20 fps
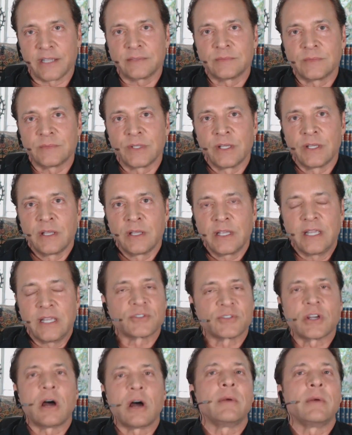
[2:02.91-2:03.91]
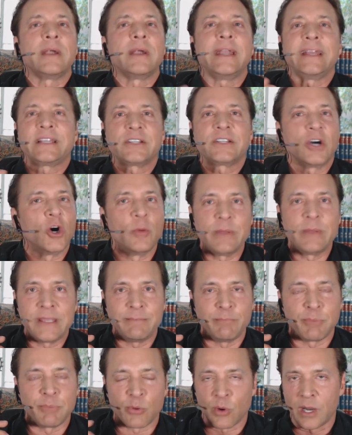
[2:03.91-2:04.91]
that. He was already
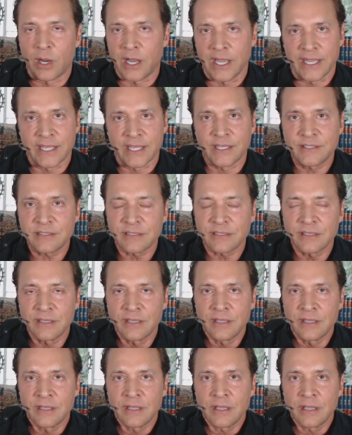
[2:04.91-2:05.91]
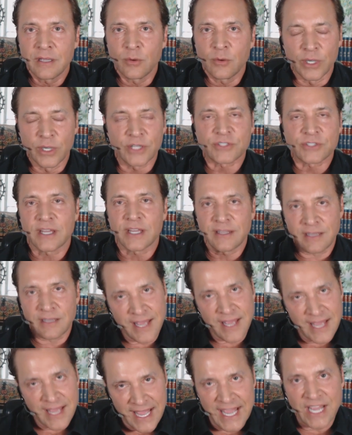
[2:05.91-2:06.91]
Kobe Bryant, which,
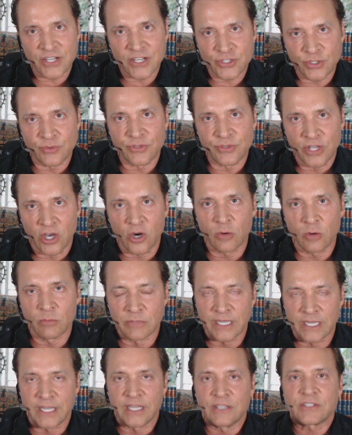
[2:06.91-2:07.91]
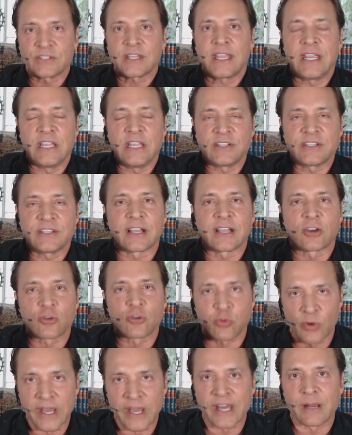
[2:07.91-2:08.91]
as you know, means he's
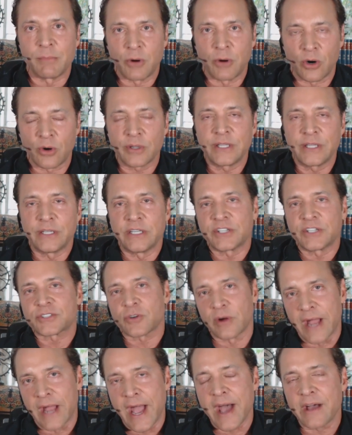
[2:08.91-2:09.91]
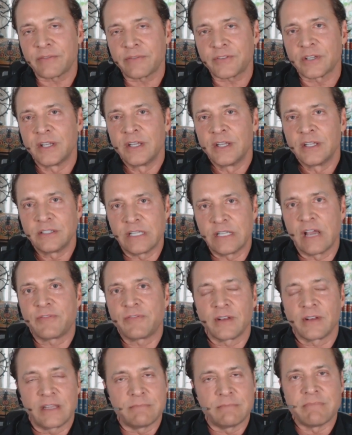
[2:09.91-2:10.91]
incredible in his craft,
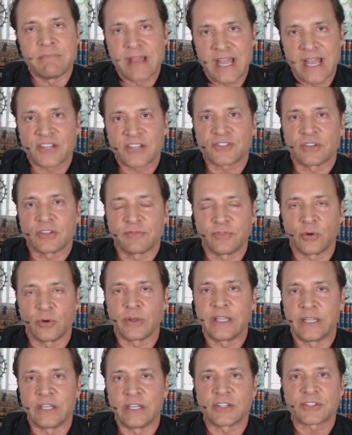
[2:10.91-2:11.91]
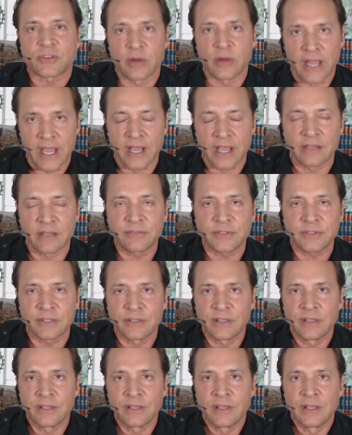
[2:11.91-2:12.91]
definitely masterful in his craft.
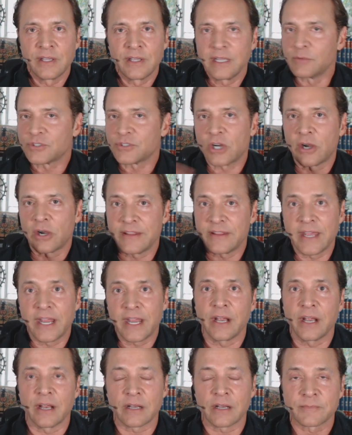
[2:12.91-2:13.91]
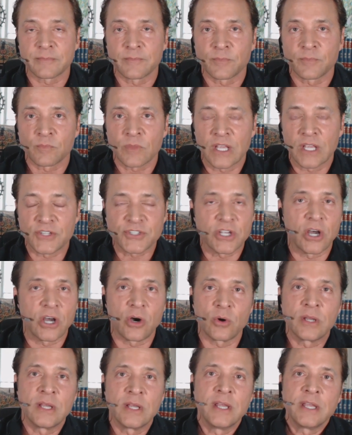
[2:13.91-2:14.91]
He was already there. And
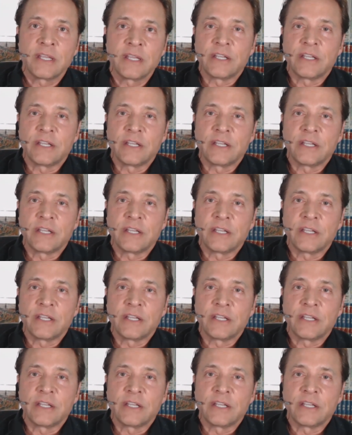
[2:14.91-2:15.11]
so,